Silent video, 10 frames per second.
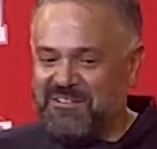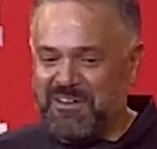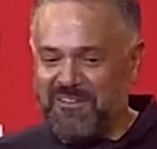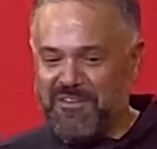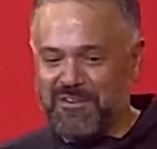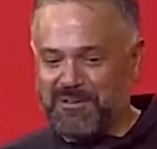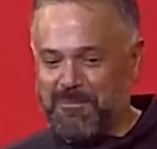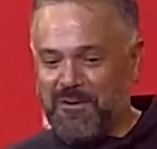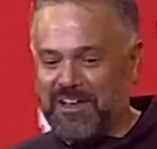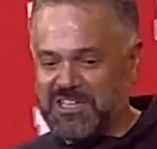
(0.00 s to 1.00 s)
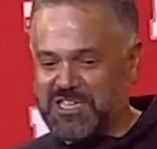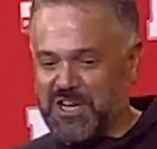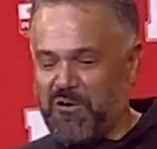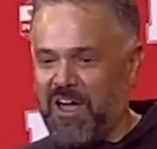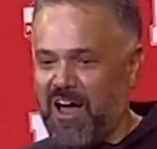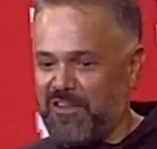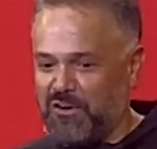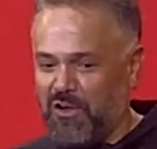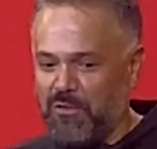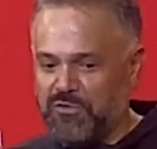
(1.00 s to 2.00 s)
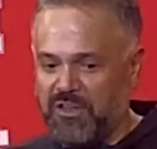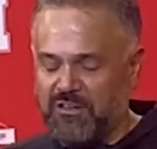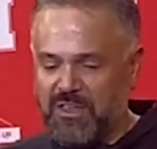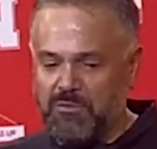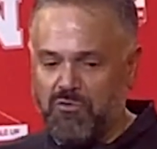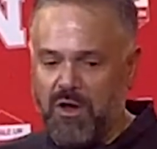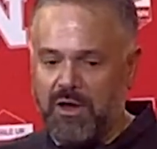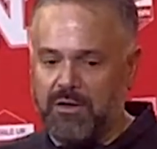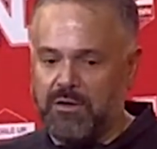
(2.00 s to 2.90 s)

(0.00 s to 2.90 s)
but I've never experienced the crowd and all those things. And that was great.